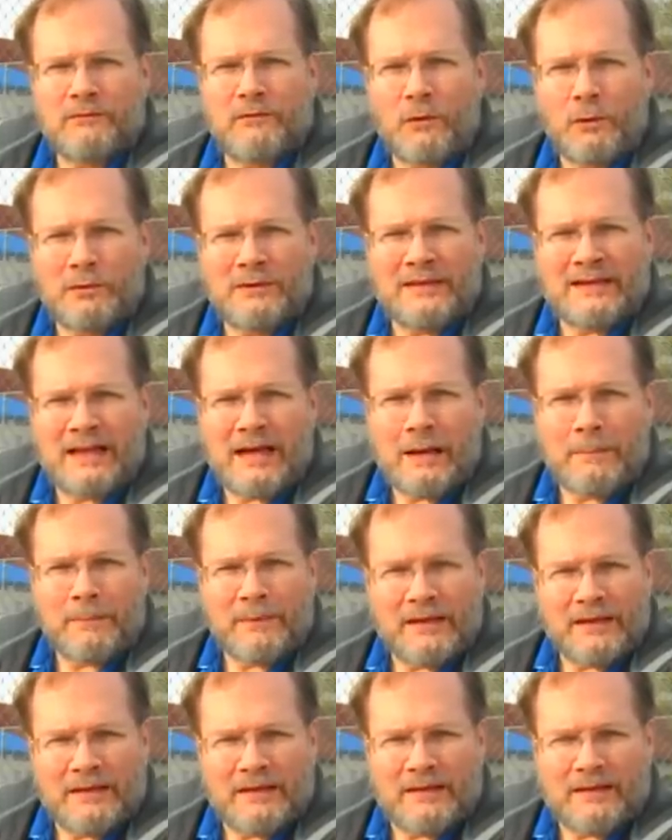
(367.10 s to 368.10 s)
folding up
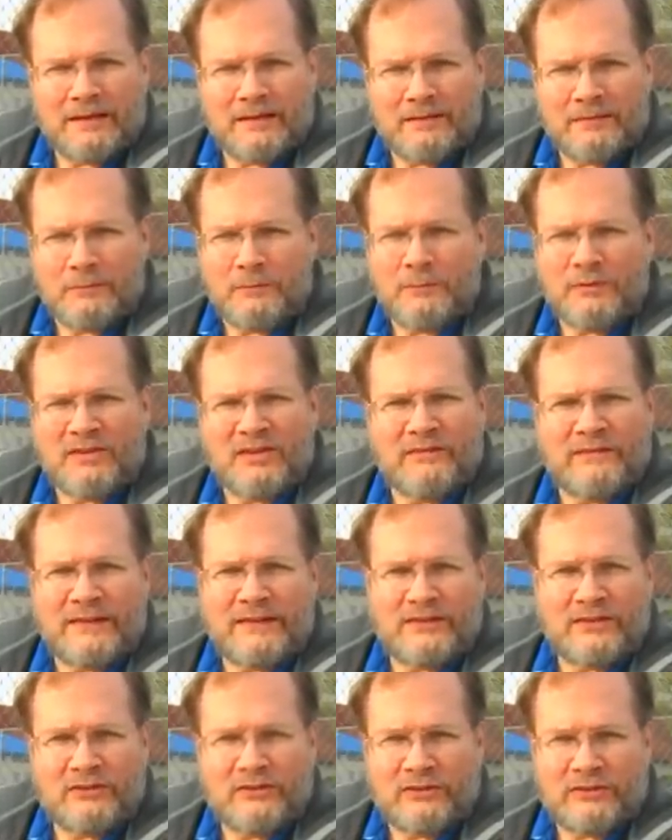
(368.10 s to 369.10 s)
the
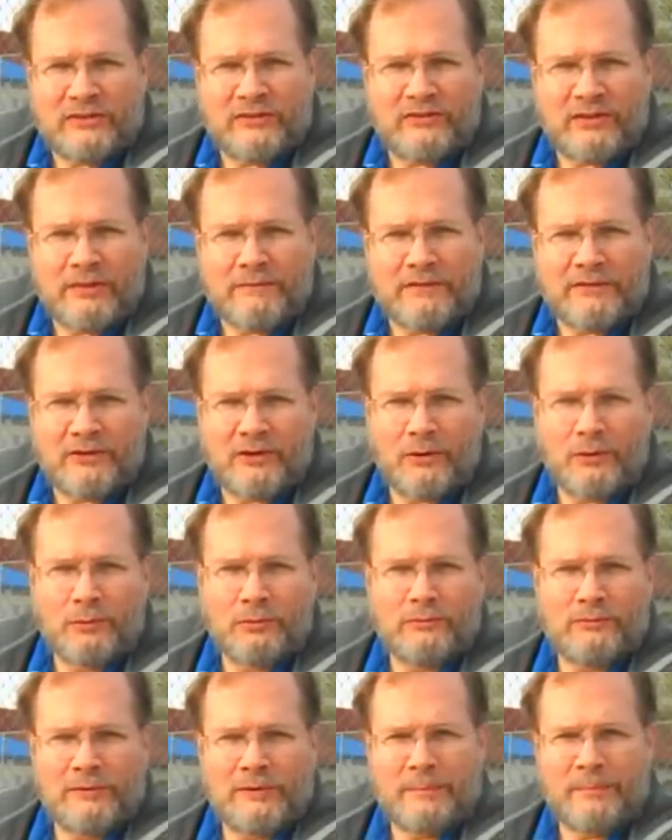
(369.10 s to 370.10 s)
vestiges of its
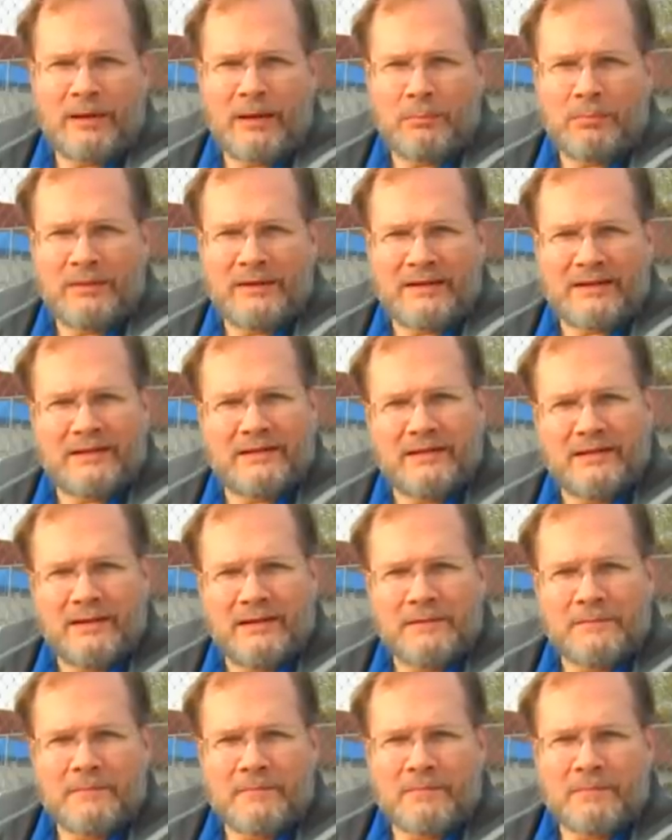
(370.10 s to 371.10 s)
old republic,
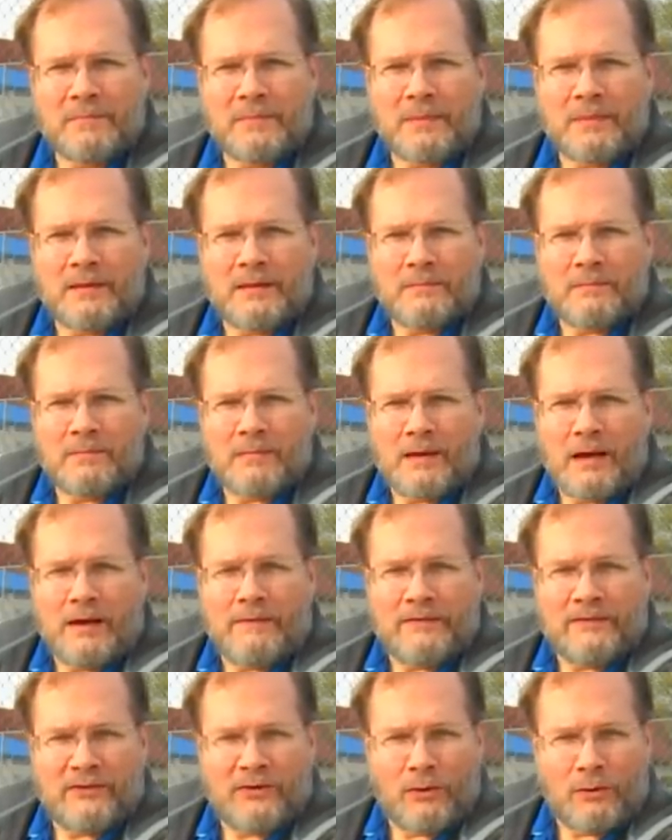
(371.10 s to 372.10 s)

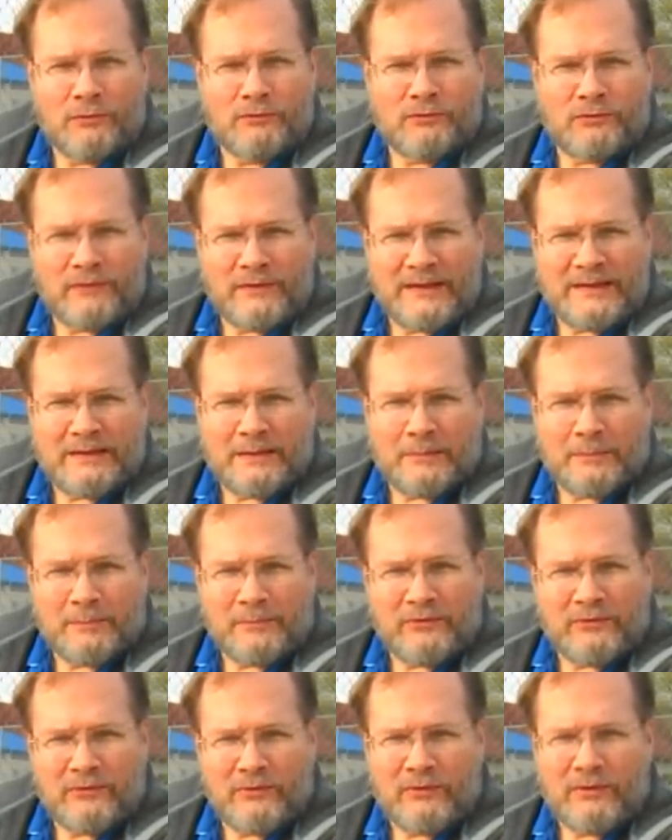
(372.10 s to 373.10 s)
of its old
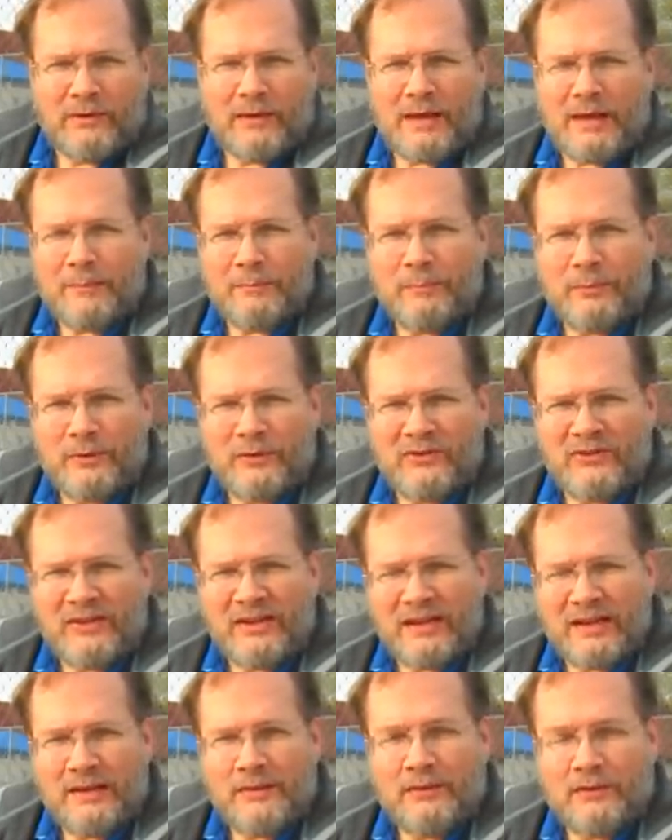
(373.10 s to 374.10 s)
freedoms, and
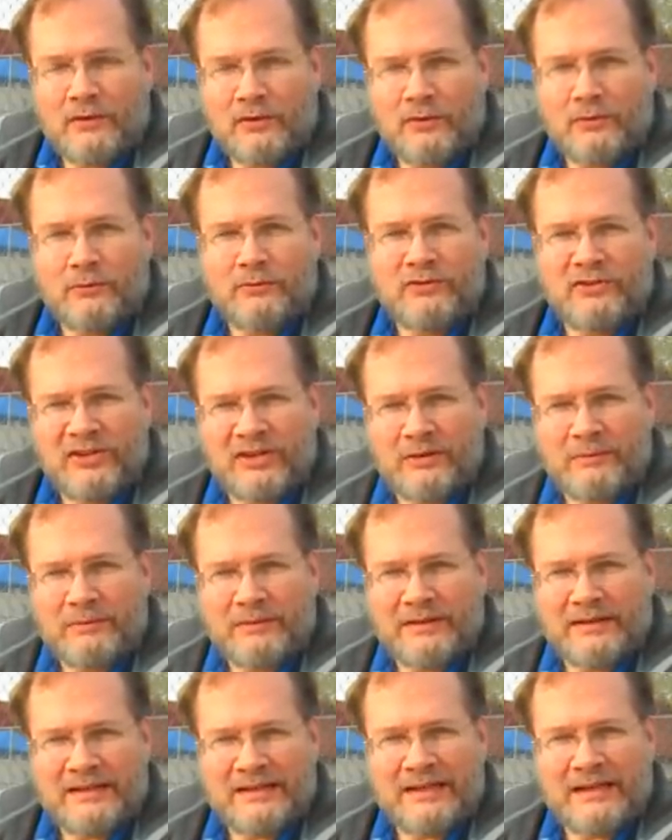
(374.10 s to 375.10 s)
putting in the new
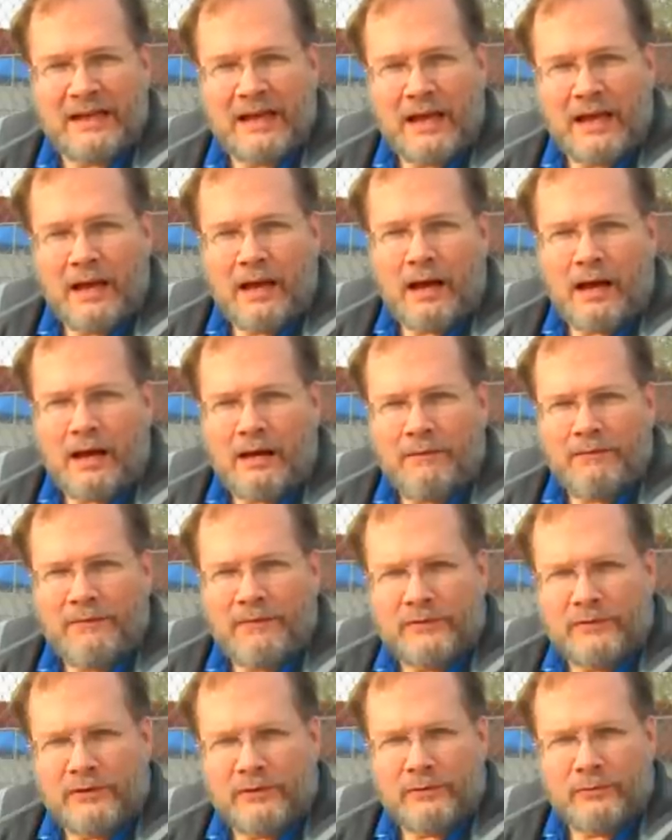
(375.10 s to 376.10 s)
tyranny of
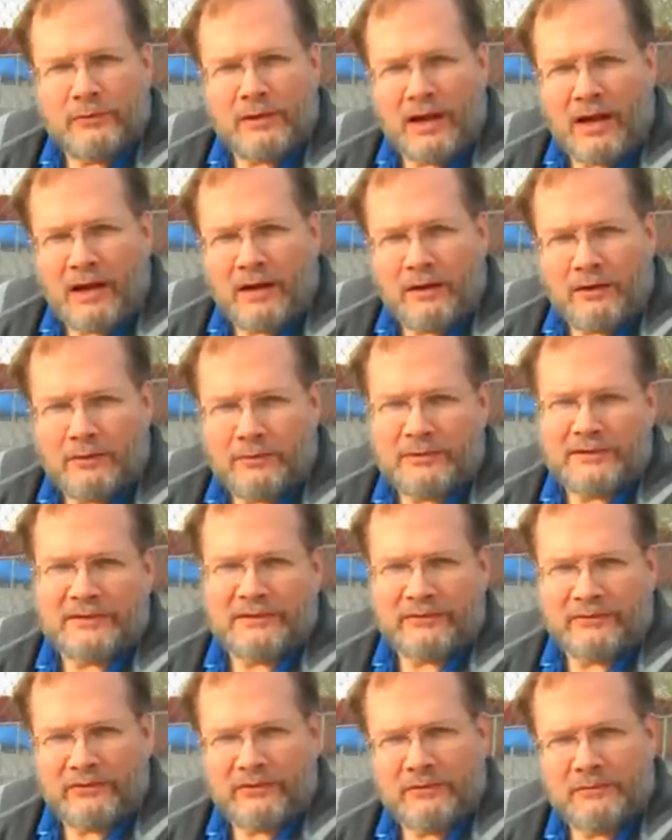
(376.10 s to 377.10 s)
the new
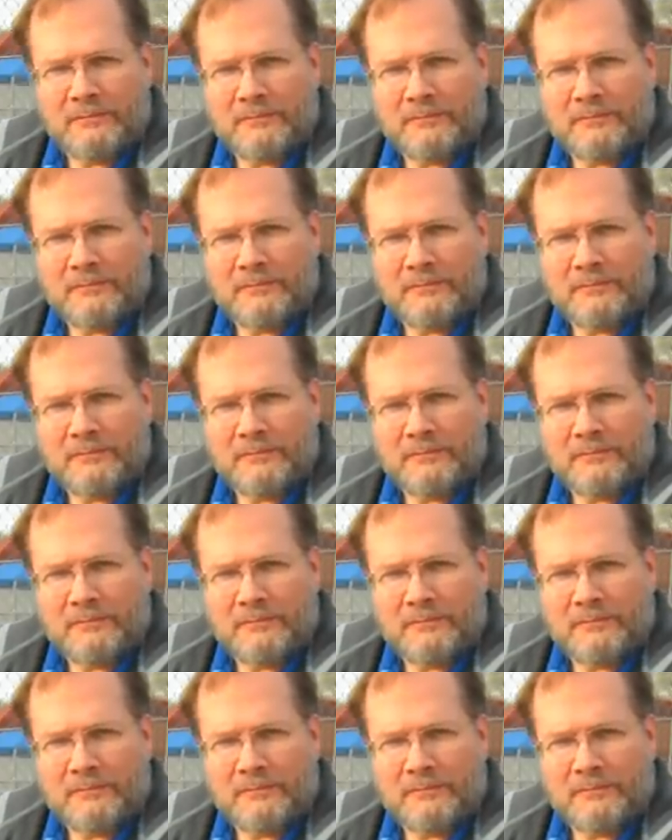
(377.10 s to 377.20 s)
conquerors.